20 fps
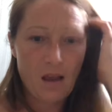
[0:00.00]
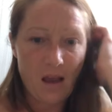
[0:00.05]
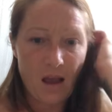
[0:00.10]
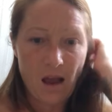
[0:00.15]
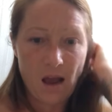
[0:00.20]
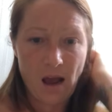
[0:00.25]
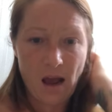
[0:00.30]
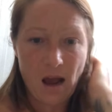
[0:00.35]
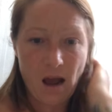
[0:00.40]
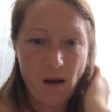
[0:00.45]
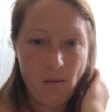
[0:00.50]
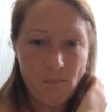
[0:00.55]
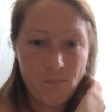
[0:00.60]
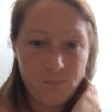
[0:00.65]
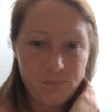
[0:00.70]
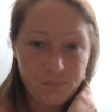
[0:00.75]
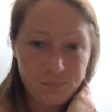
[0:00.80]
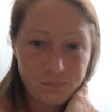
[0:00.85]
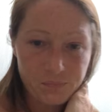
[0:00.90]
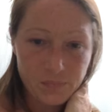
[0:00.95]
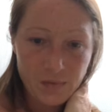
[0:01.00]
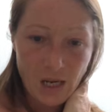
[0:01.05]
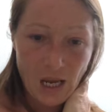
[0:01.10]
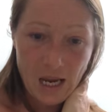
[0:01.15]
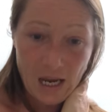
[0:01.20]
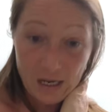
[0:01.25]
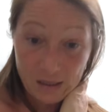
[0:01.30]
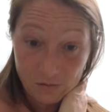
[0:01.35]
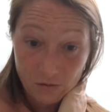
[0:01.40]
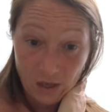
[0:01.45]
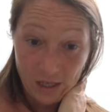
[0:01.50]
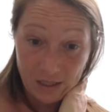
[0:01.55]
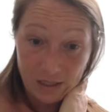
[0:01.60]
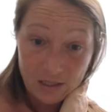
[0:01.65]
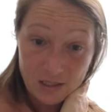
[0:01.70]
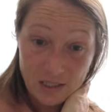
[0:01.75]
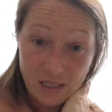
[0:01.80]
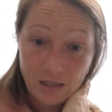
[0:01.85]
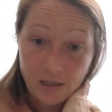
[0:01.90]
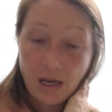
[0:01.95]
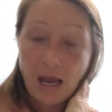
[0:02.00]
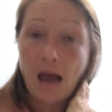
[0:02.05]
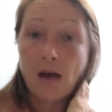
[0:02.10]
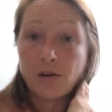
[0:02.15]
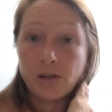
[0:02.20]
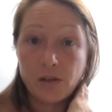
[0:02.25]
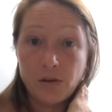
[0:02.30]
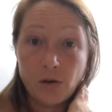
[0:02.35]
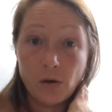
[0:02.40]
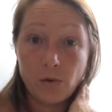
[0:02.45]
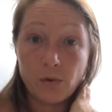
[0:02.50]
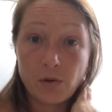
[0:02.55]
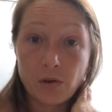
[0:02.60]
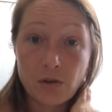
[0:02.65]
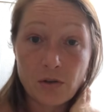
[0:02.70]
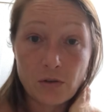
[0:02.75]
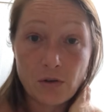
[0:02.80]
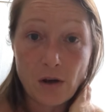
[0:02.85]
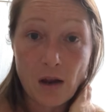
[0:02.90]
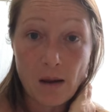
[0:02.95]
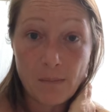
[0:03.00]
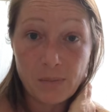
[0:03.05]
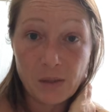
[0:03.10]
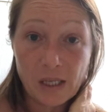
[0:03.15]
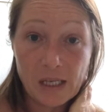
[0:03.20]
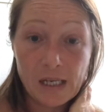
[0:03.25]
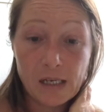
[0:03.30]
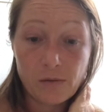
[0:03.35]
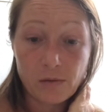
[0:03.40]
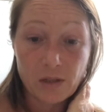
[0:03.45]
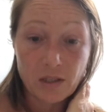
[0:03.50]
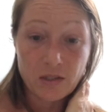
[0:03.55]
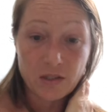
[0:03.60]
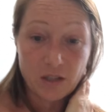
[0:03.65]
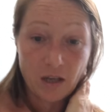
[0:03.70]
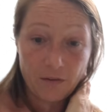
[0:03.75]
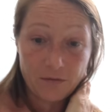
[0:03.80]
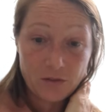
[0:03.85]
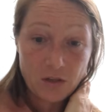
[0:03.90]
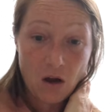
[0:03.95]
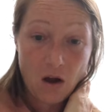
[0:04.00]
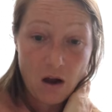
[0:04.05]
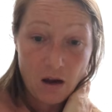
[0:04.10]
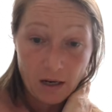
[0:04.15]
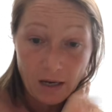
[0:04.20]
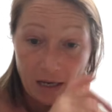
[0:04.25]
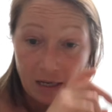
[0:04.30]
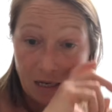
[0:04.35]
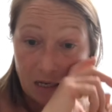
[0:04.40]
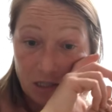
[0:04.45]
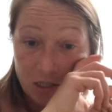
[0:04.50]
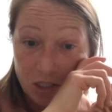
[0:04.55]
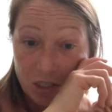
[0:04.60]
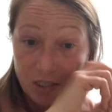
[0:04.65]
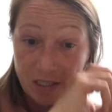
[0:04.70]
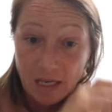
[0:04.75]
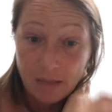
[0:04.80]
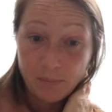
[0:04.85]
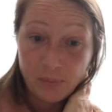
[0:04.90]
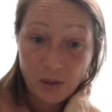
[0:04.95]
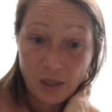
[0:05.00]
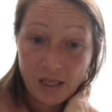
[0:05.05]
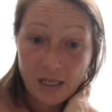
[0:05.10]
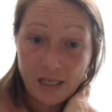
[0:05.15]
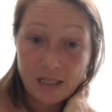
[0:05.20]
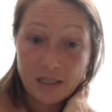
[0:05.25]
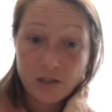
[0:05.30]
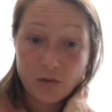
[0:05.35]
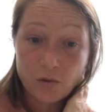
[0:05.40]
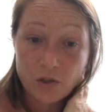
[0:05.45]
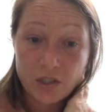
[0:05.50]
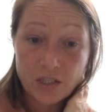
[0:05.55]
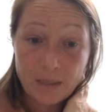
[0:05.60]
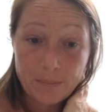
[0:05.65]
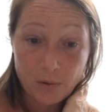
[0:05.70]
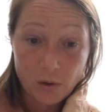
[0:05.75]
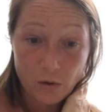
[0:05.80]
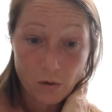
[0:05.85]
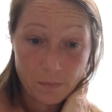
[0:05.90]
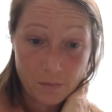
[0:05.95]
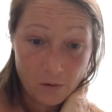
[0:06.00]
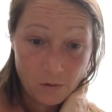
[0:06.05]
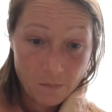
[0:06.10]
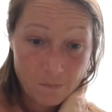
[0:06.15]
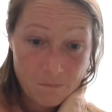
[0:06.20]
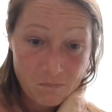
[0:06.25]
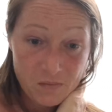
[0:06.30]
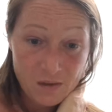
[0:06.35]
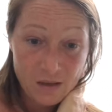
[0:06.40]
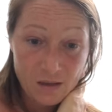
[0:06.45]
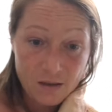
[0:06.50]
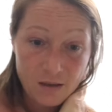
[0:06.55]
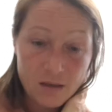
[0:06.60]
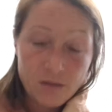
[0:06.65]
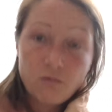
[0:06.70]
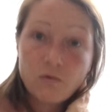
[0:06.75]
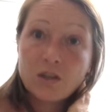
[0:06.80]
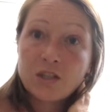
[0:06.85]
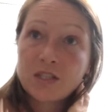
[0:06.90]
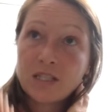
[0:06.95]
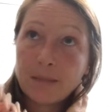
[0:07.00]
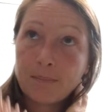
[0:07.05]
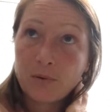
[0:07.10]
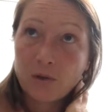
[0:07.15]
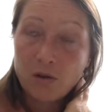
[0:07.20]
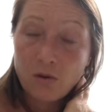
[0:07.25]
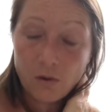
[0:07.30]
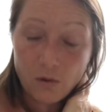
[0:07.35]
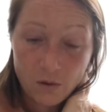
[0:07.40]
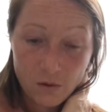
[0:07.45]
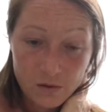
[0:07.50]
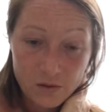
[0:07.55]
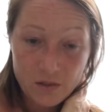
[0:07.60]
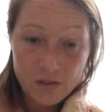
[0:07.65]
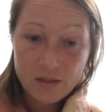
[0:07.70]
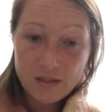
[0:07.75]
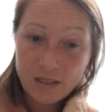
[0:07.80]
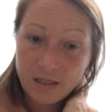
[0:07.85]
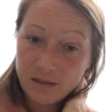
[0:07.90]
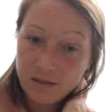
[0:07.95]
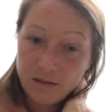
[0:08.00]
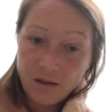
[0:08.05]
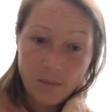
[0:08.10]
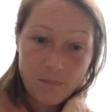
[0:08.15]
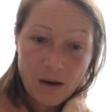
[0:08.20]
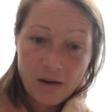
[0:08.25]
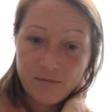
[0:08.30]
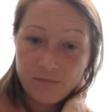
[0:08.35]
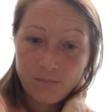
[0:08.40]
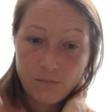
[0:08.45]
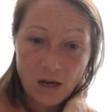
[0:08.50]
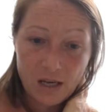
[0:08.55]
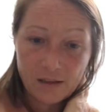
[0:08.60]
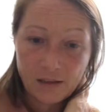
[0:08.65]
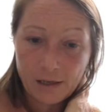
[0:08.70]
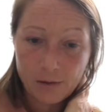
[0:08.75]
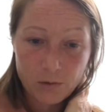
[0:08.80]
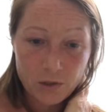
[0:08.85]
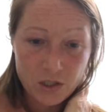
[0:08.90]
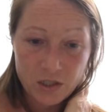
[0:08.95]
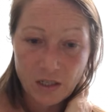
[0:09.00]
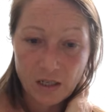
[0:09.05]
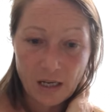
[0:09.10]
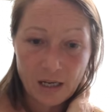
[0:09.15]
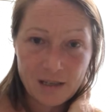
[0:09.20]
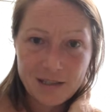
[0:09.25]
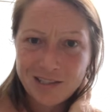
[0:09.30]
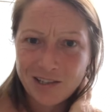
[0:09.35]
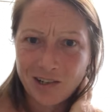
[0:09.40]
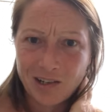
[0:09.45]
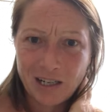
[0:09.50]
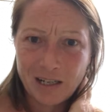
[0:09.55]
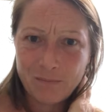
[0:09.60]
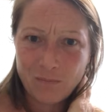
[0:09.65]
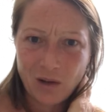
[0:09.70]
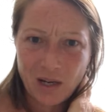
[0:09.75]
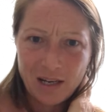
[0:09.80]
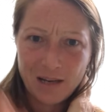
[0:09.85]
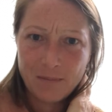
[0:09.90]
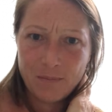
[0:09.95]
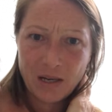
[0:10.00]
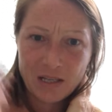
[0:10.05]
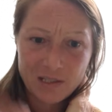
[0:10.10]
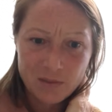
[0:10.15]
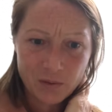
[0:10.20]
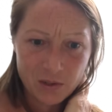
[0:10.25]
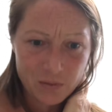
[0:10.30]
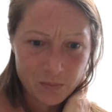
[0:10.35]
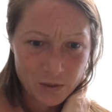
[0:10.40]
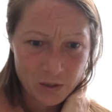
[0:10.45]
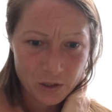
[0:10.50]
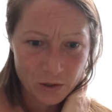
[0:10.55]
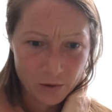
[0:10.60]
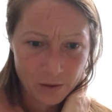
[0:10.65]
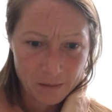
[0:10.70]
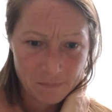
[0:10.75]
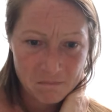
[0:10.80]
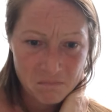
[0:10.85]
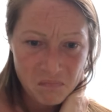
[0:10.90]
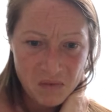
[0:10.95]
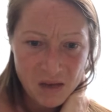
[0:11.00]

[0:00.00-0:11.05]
Um, and like I said, how do you know that they're not playing with the stuffed dog? And as she said, play is reciprocal. Reciprocal. My, my language today, sorry, my MS must be showing.